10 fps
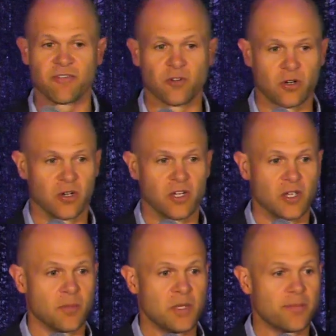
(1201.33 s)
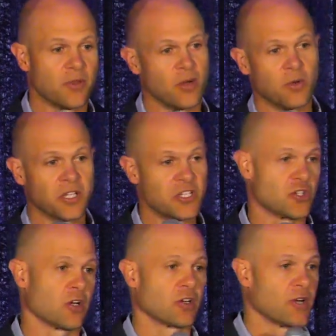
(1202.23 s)
for people that want to get
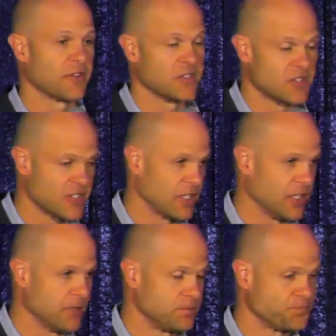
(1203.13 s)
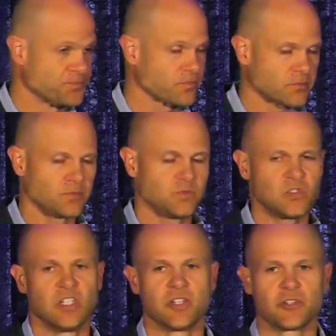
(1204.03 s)
your autographs and sell it.
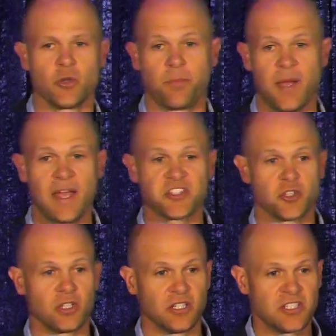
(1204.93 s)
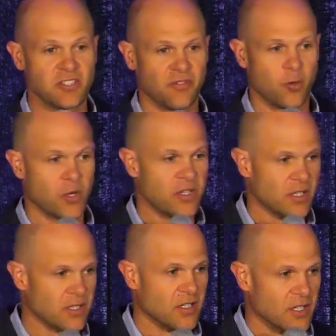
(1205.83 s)
So in the past, you'd at least avoid
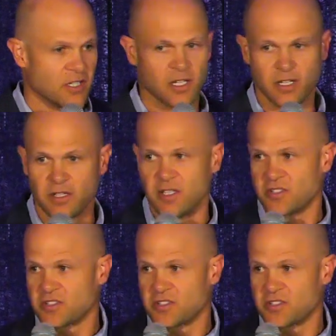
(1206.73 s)
the kind of,